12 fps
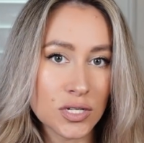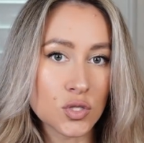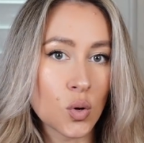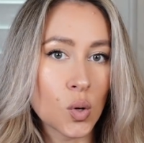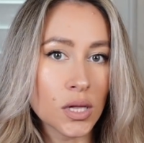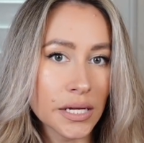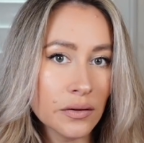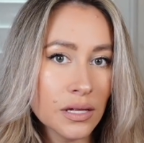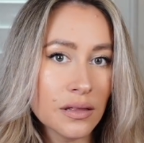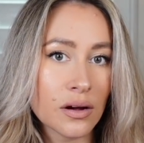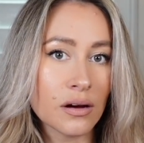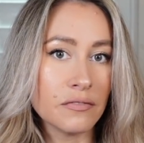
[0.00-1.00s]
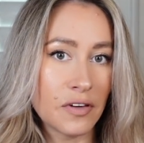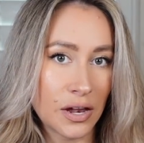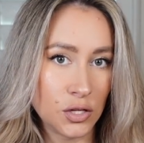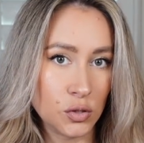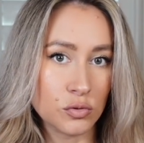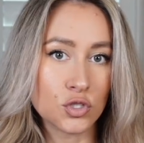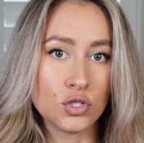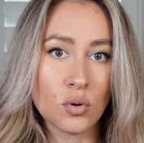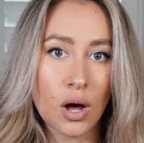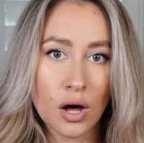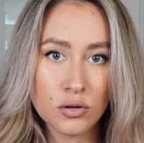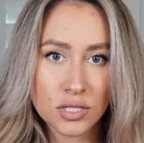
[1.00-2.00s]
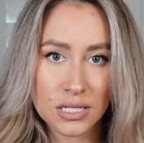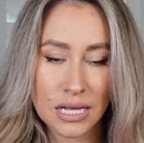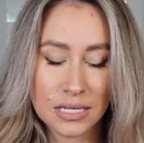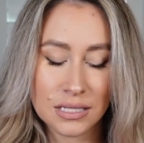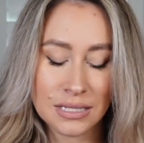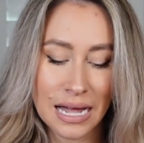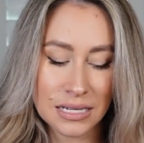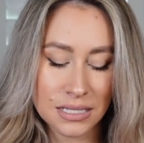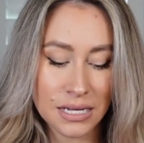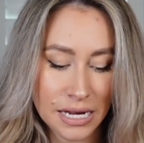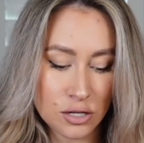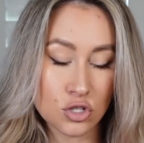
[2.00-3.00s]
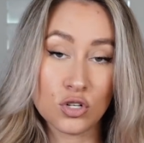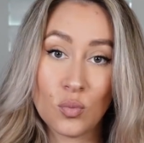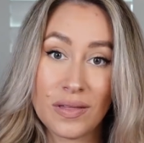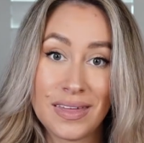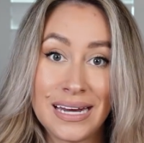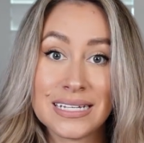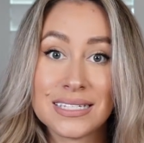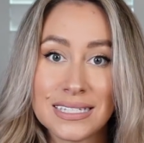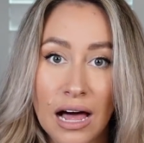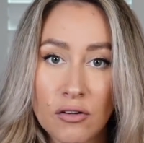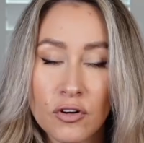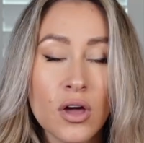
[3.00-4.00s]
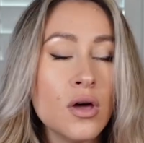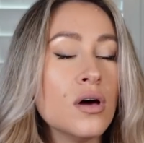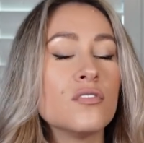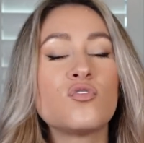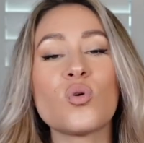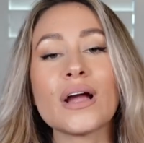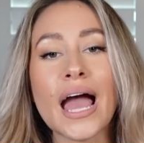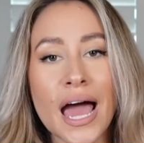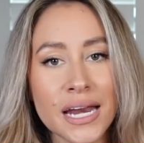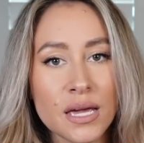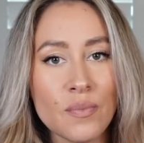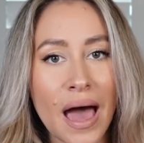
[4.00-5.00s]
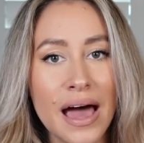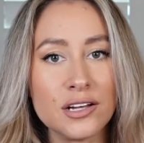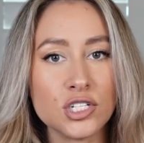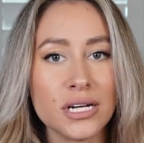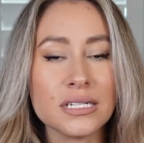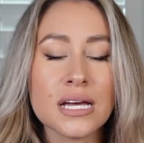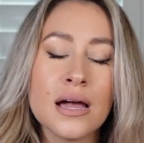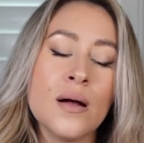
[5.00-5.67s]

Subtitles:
So clearly there are venues to host this, and that's an issue within itself for any pageant.